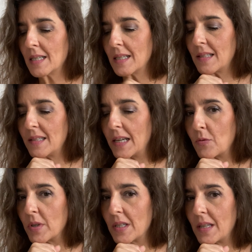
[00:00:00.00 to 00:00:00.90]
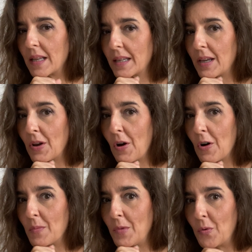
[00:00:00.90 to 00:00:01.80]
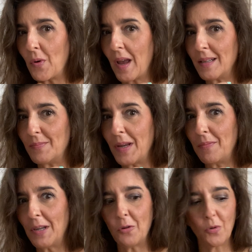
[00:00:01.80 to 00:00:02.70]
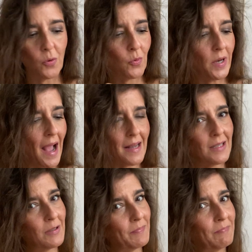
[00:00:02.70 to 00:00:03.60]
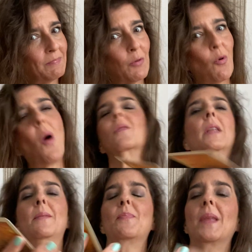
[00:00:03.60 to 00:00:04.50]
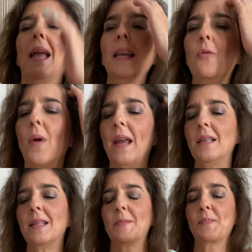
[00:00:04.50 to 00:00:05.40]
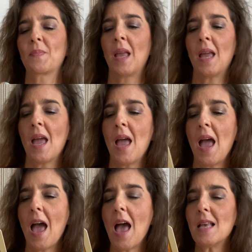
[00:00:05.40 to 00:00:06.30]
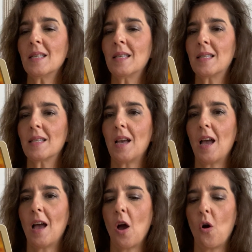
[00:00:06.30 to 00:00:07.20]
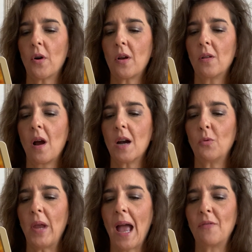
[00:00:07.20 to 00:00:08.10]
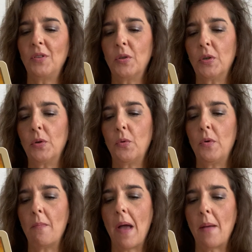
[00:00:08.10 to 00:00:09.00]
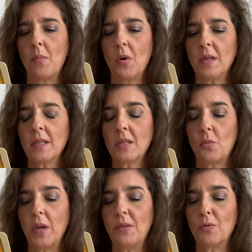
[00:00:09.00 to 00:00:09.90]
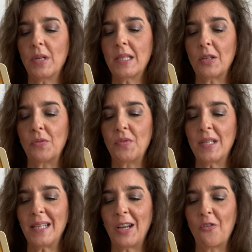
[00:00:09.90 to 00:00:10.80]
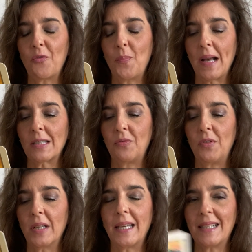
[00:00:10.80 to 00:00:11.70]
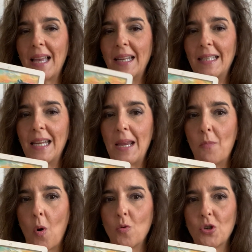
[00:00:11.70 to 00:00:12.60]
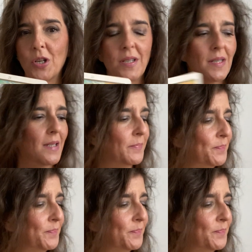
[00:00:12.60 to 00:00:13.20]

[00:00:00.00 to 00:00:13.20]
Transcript: secrets that can harm you, and maybe you will react wrongly. Anyways, as oracle card, we have the remembrance with resurfacing of past feelings and emotions.